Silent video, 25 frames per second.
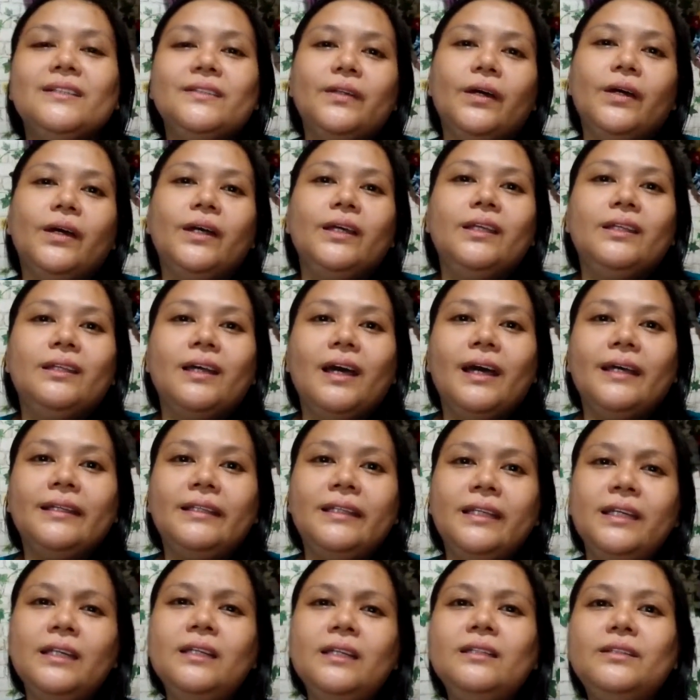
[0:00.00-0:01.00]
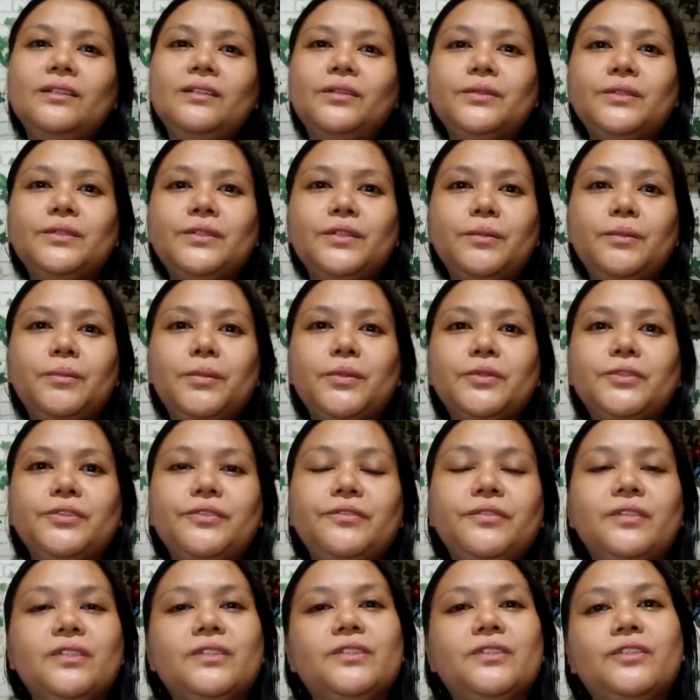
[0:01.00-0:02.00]
So I think those are most
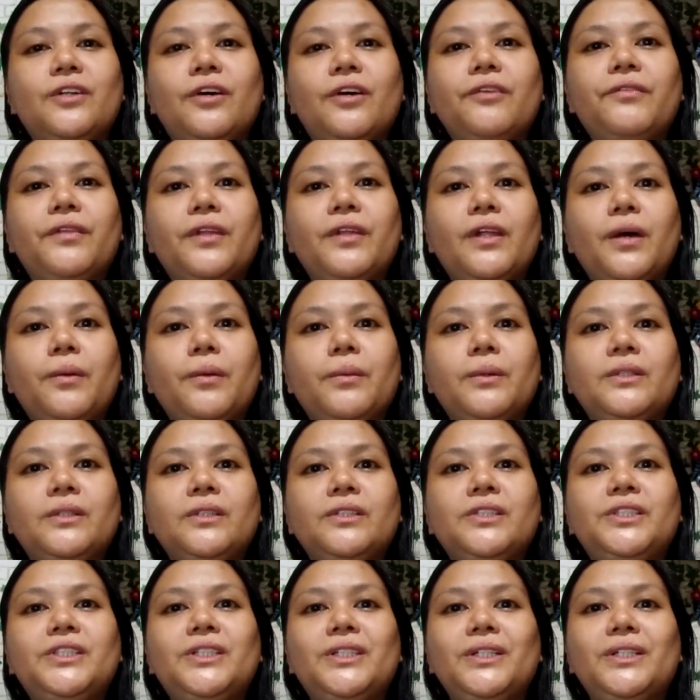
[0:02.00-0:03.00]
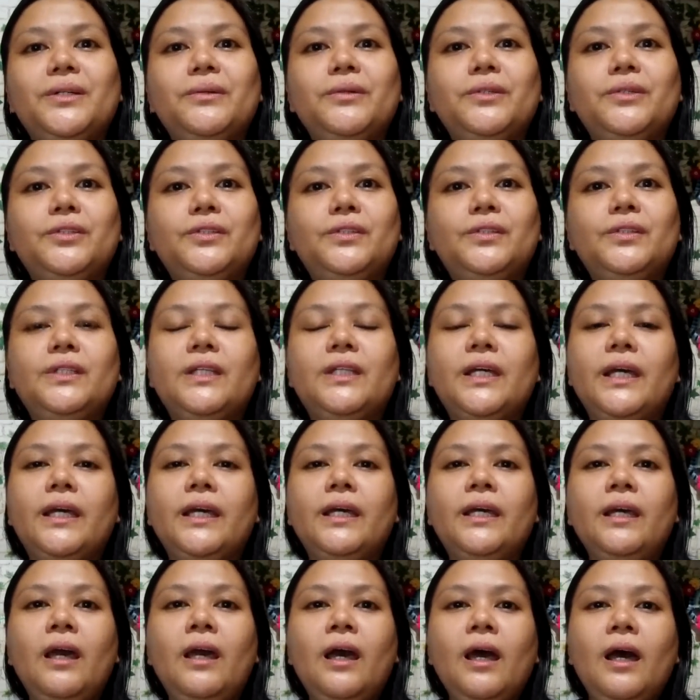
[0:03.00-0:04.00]
of the stuff that I want to share with you
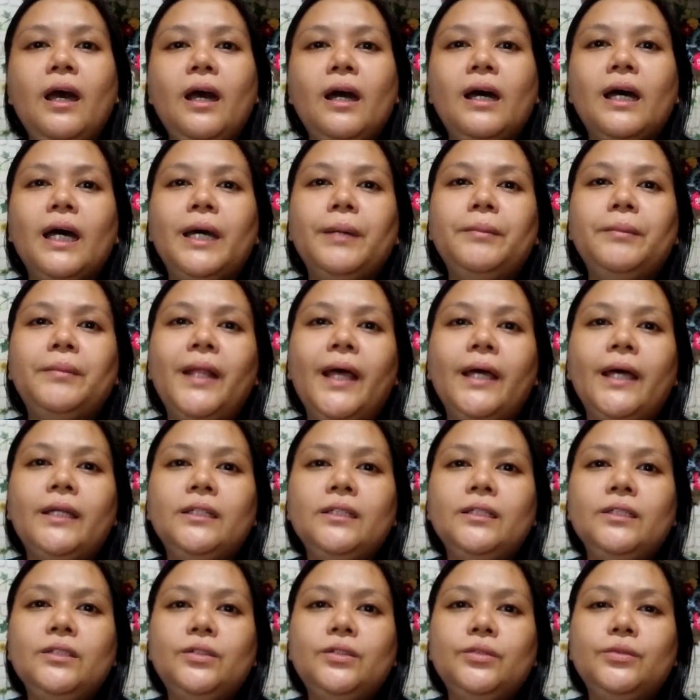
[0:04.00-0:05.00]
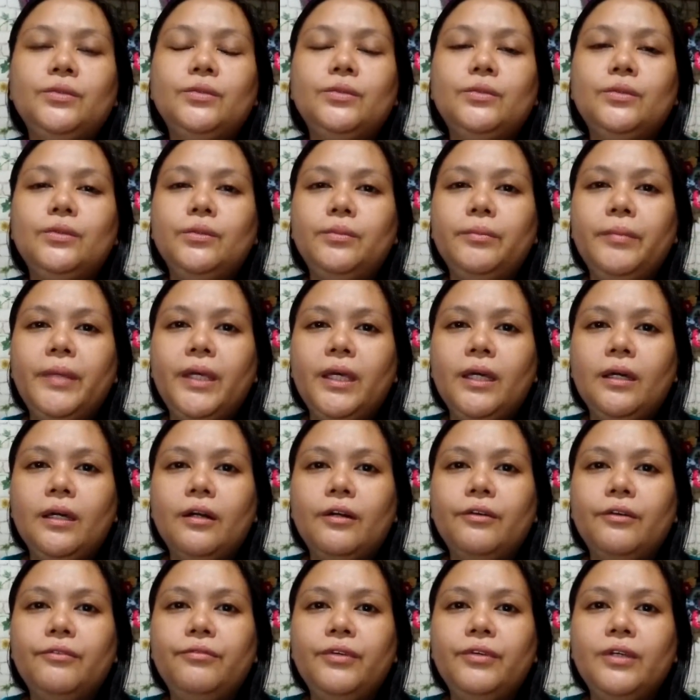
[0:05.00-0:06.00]
today. I'm planning to make
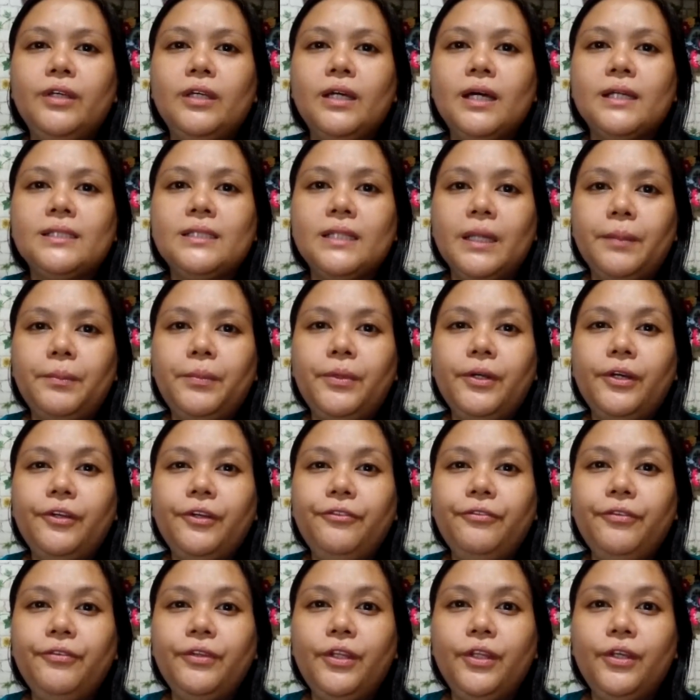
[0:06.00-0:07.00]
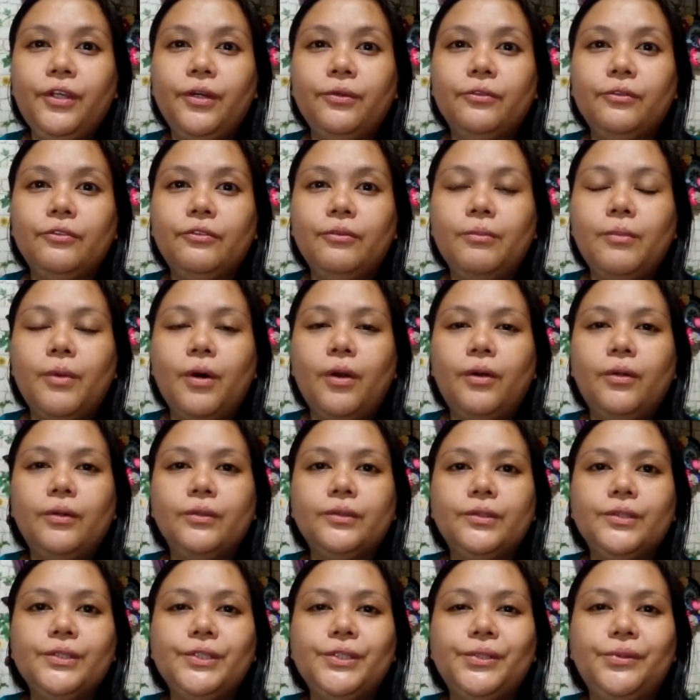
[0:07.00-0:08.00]
a separate video
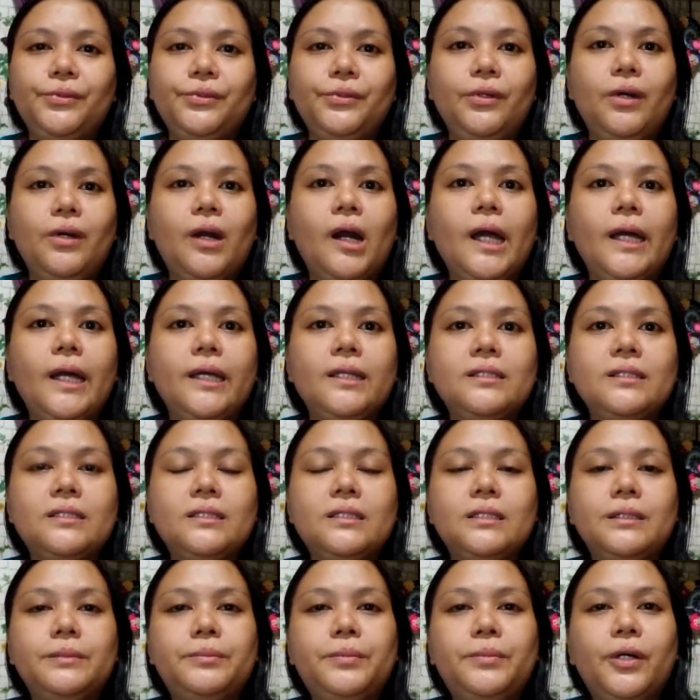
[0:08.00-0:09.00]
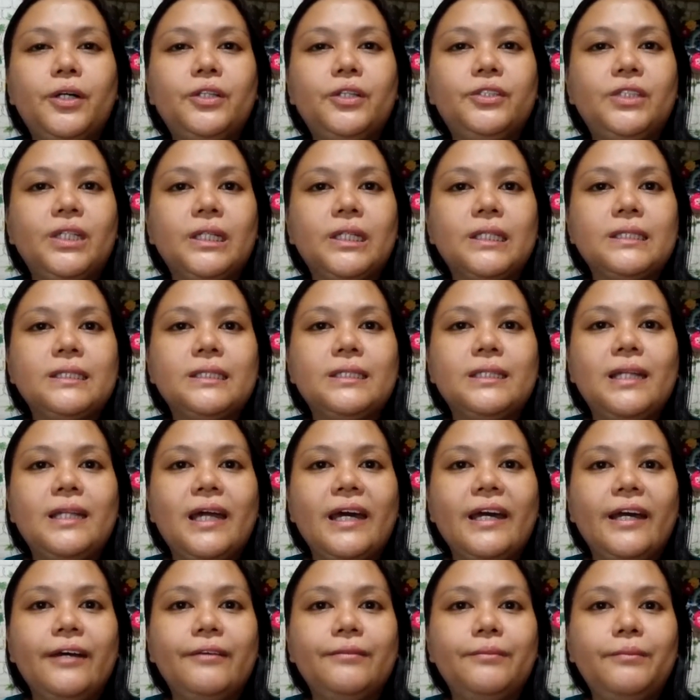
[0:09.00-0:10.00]
tomorrow to show you guys the projects that
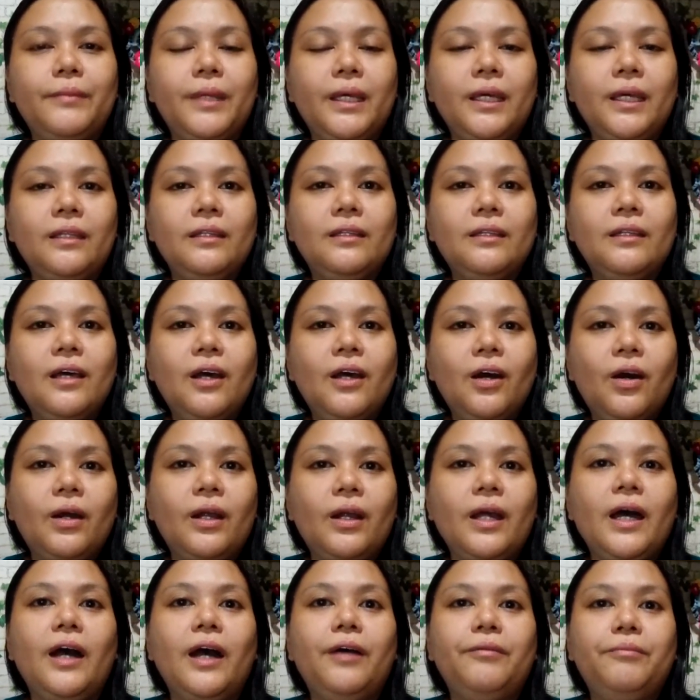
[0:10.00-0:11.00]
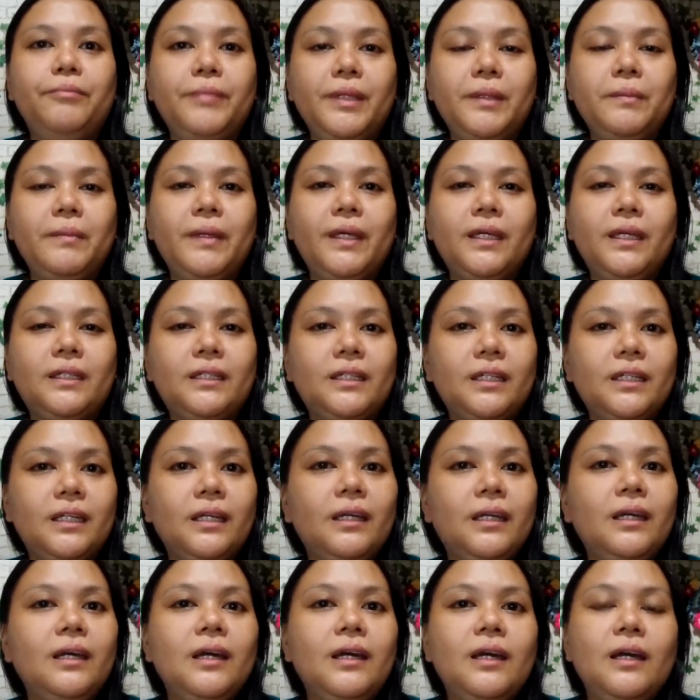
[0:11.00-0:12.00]
I have made or have been
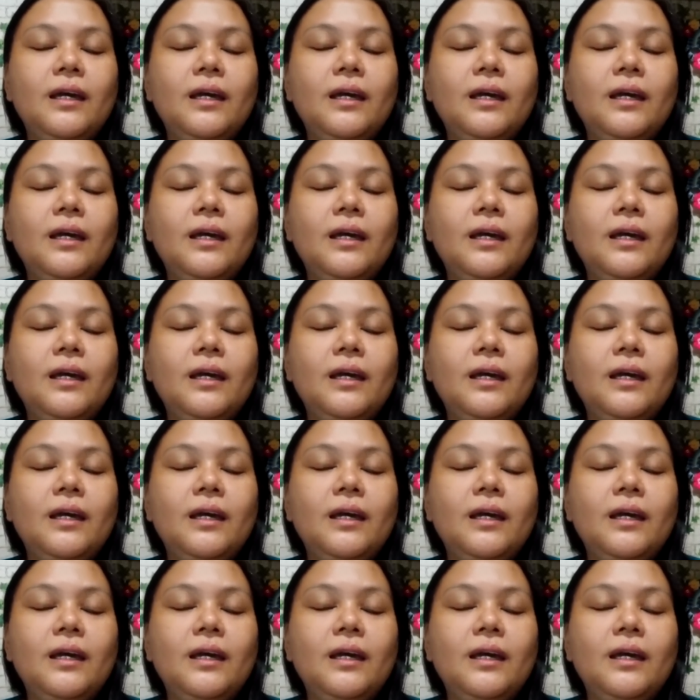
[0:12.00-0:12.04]
making.